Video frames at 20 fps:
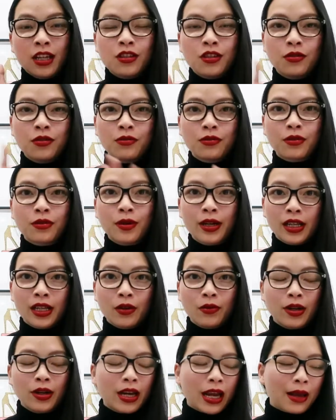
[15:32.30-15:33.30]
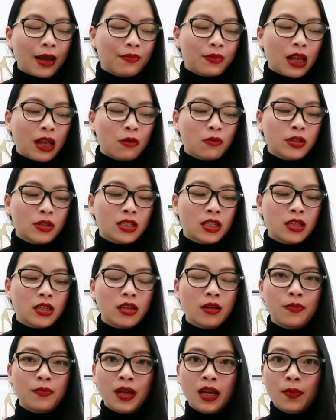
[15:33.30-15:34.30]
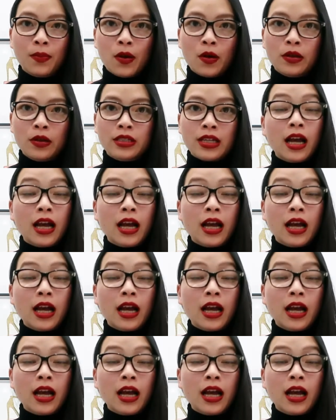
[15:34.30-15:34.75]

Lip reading: And to quickly recap, that was the bigger box,